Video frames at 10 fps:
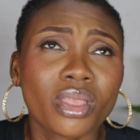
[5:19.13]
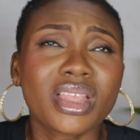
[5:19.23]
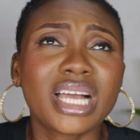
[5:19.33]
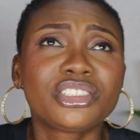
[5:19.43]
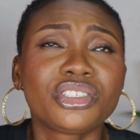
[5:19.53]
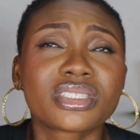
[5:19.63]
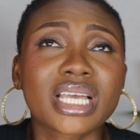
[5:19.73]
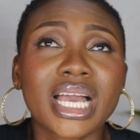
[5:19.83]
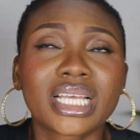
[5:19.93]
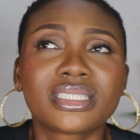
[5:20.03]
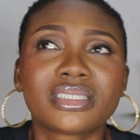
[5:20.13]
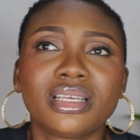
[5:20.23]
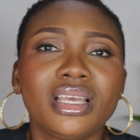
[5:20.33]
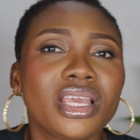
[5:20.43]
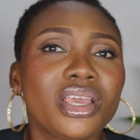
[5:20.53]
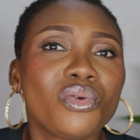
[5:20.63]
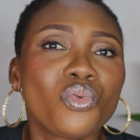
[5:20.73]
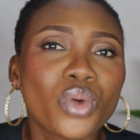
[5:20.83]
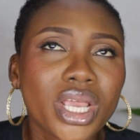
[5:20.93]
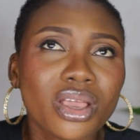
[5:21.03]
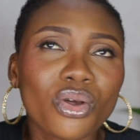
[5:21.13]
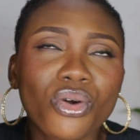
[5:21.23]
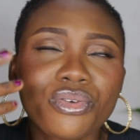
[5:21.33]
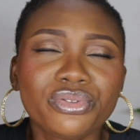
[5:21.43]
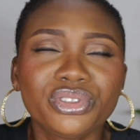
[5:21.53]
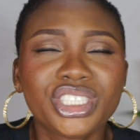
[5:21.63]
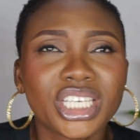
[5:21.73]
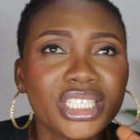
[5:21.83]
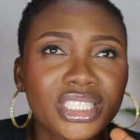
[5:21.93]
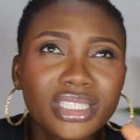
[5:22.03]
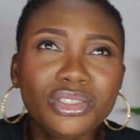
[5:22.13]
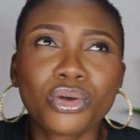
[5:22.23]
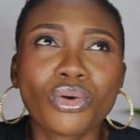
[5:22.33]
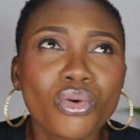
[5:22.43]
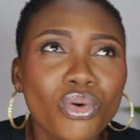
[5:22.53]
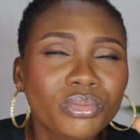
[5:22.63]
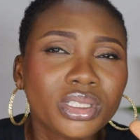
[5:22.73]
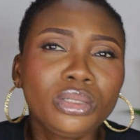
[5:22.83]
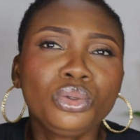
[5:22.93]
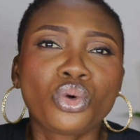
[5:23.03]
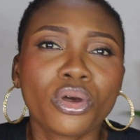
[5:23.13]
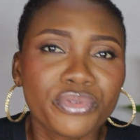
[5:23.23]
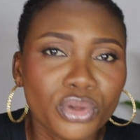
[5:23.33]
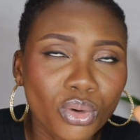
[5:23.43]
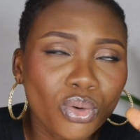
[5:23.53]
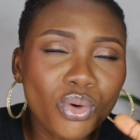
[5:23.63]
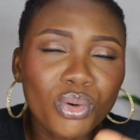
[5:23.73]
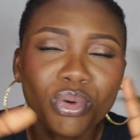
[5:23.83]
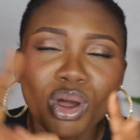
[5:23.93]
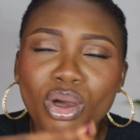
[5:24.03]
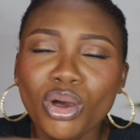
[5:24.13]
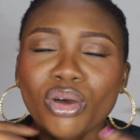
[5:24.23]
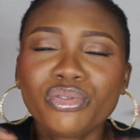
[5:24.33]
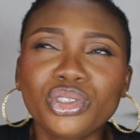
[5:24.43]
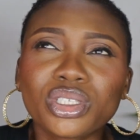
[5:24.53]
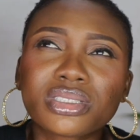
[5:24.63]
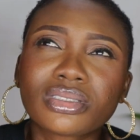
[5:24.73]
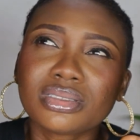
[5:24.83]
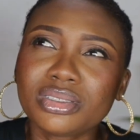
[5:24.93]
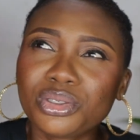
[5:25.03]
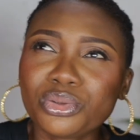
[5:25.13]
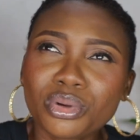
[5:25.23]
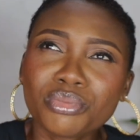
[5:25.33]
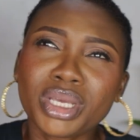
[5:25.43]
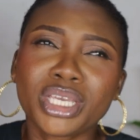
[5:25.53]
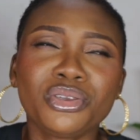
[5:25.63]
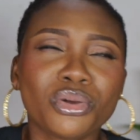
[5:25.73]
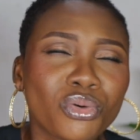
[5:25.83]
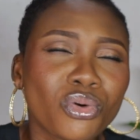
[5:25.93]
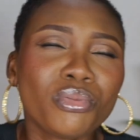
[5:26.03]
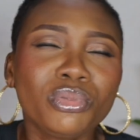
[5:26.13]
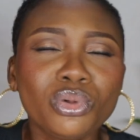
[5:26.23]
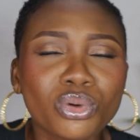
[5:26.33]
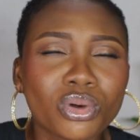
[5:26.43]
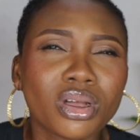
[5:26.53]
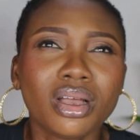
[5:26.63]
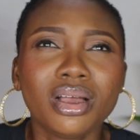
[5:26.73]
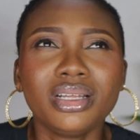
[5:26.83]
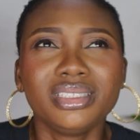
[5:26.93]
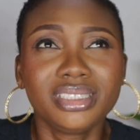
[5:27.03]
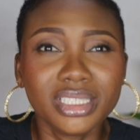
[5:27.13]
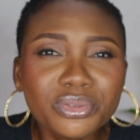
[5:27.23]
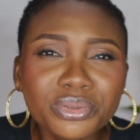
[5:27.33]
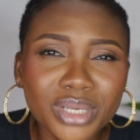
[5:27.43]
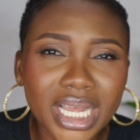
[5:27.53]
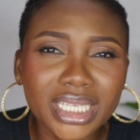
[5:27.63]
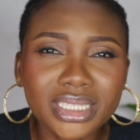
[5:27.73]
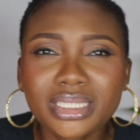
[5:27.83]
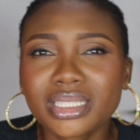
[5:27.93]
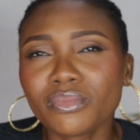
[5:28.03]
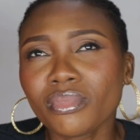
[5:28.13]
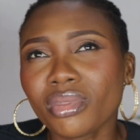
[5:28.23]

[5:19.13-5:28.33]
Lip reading: That just has a way of changing your home, the look of your home, of just, making your home look different.